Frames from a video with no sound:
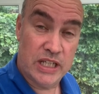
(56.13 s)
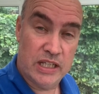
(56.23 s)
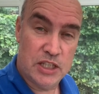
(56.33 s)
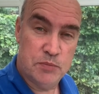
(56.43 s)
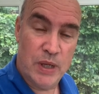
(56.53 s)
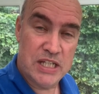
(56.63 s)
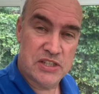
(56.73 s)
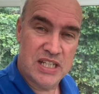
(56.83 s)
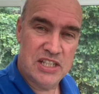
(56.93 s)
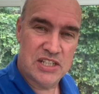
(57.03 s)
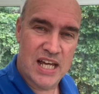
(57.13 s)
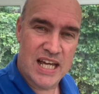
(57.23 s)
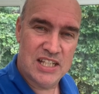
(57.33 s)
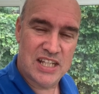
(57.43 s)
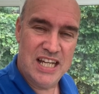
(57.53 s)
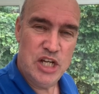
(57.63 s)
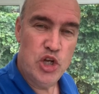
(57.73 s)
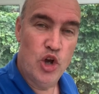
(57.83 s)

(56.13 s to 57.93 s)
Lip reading: He's based these days in